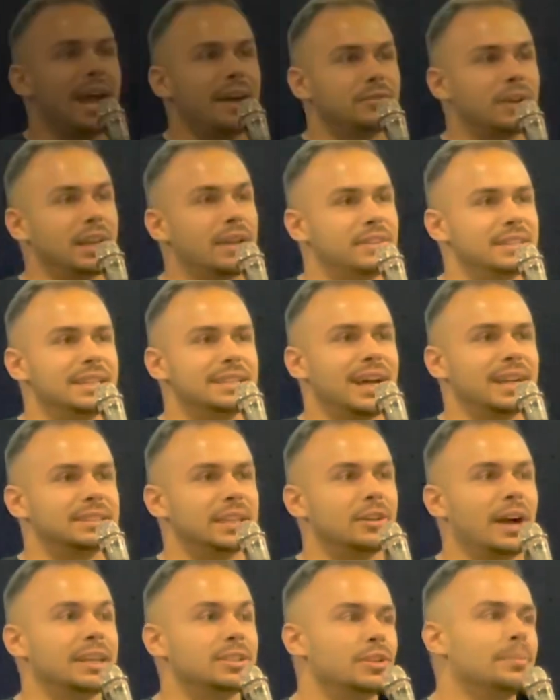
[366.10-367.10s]
Wait on the
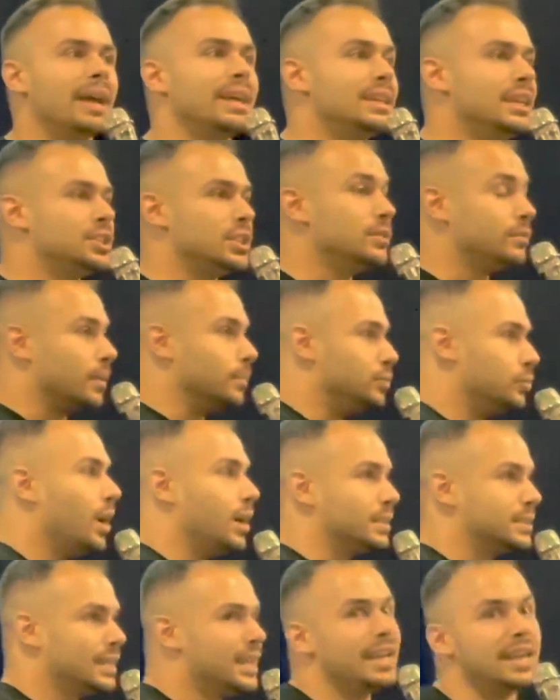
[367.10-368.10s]
Lord, yeah, trust
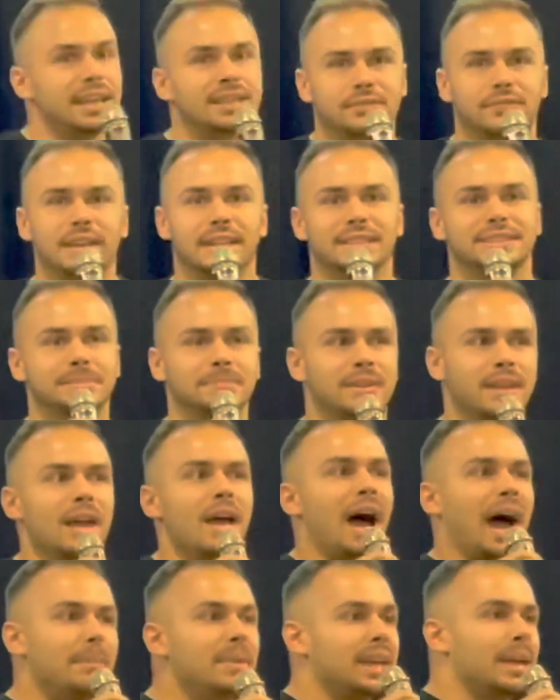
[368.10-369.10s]
God's timing. Jesus is
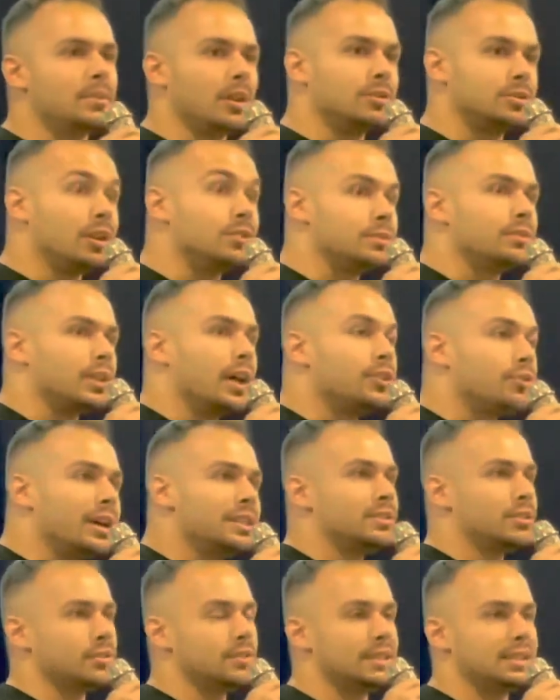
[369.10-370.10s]
my broccoli, chicken,
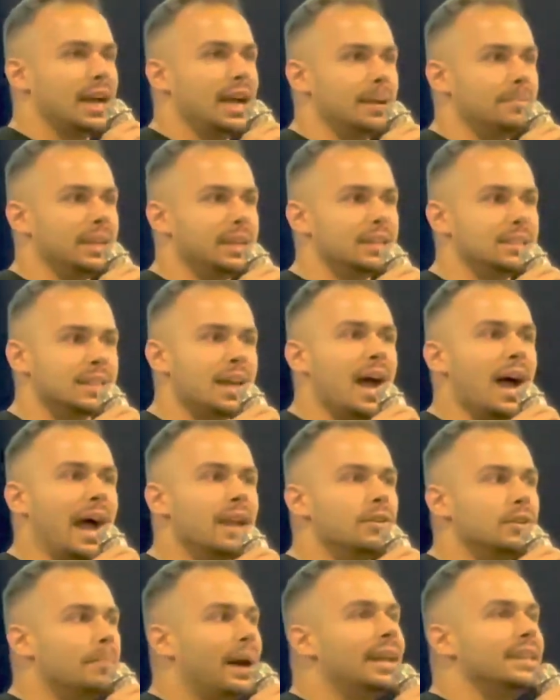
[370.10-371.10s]
and rice.
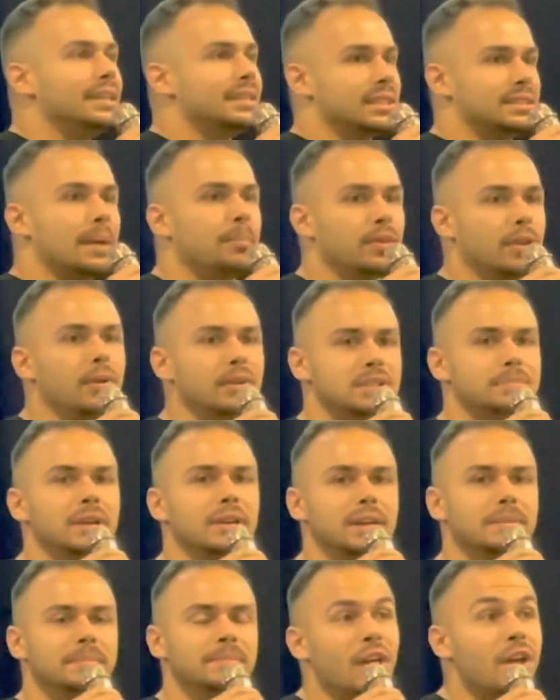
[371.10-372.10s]
Ladies and gentlemen,
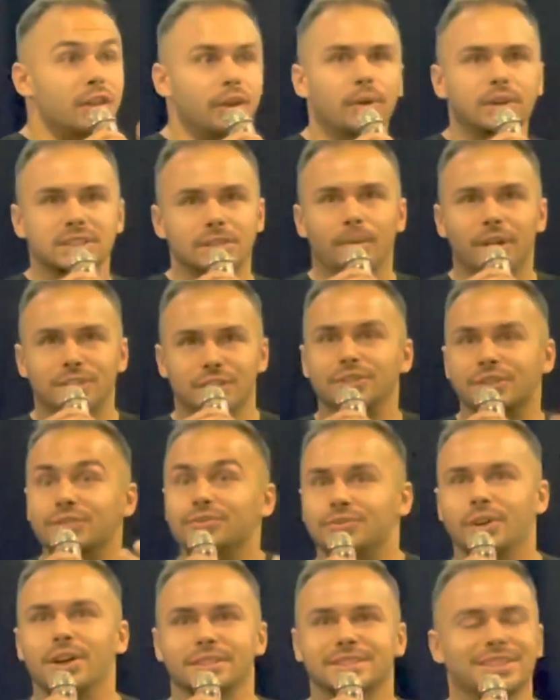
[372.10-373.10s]
Lift with
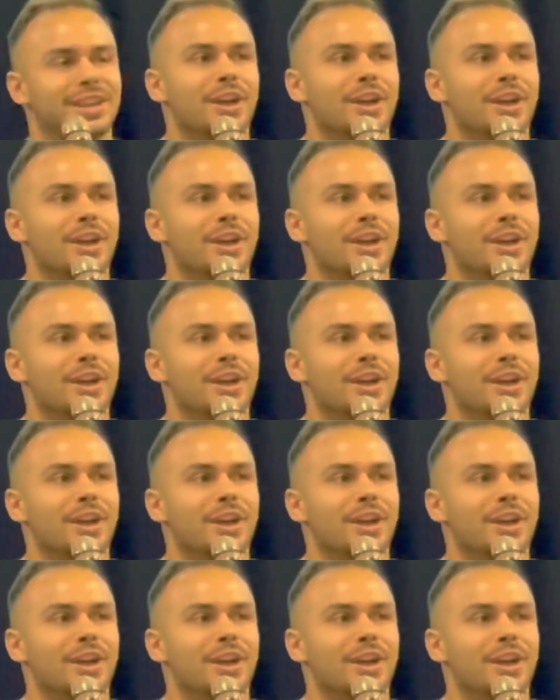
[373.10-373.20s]
Christ.